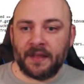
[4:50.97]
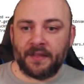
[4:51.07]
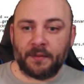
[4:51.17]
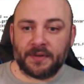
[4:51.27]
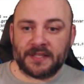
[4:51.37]

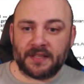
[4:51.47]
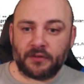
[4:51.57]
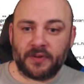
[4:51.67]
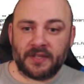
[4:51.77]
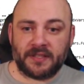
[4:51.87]
Then we set the
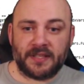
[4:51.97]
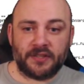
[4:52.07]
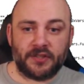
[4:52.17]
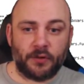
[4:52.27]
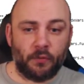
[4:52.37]
transit
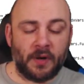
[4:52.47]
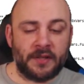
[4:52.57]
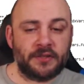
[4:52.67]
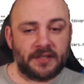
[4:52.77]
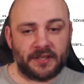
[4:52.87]
stage to
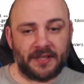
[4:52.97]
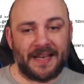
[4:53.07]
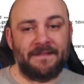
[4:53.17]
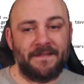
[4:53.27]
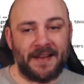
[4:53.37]
1, so that's going to
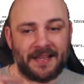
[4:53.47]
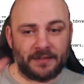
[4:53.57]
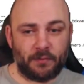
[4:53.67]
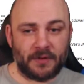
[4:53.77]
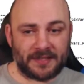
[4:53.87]

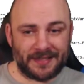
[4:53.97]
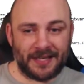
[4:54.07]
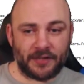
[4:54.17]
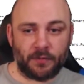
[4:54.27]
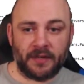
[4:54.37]
advance what
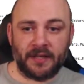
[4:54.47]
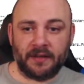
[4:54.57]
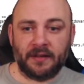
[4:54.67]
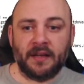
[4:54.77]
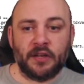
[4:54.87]
stage we're
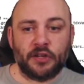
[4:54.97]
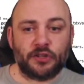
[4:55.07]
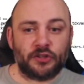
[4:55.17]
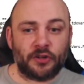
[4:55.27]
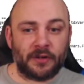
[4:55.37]
in.
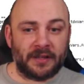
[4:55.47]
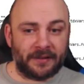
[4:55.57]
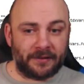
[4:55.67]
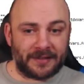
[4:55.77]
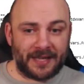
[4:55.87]
Start a
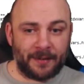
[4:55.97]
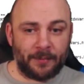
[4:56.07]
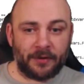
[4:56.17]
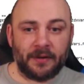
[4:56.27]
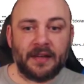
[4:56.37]
little
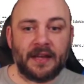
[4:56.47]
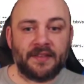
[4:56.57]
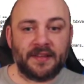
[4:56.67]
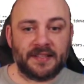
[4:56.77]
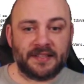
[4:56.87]
timer, and
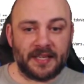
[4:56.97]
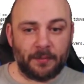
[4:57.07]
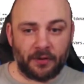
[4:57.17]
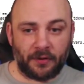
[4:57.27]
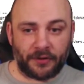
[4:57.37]
then disable
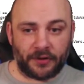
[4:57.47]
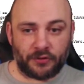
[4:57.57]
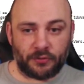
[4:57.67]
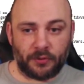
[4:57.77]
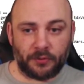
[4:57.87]
all the
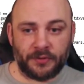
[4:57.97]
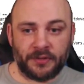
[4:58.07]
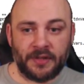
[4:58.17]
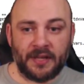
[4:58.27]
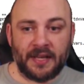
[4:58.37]
controls.
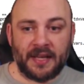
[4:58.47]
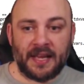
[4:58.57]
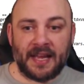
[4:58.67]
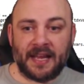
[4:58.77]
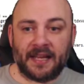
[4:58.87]

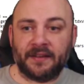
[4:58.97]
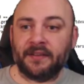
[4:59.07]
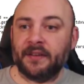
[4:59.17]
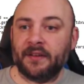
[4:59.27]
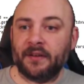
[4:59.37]
And
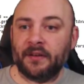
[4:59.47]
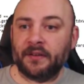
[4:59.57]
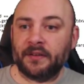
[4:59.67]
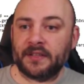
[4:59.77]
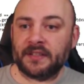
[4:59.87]

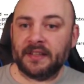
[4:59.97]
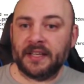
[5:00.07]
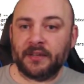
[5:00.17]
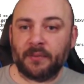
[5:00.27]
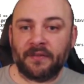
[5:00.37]
this
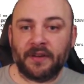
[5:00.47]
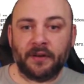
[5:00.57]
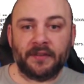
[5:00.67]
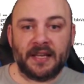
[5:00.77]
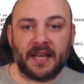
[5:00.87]
linked ref here,
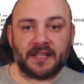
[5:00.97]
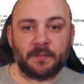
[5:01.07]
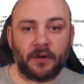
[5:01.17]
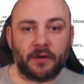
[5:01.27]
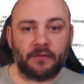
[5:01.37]
the X
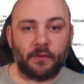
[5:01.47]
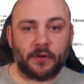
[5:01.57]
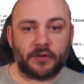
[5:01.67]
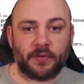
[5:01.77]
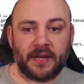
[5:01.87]
marker for
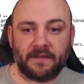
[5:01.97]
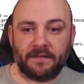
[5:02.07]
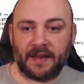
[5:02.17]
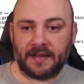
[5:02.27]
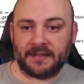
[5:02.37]
train
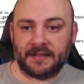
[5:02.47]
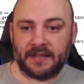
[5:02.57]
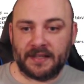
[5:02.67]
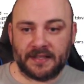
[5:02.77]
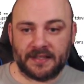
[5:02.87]
effects,
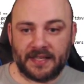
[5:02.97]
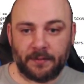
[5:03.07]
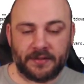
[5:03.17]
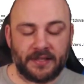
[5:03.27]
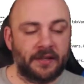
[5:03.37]
it
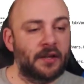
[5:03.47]
disables it.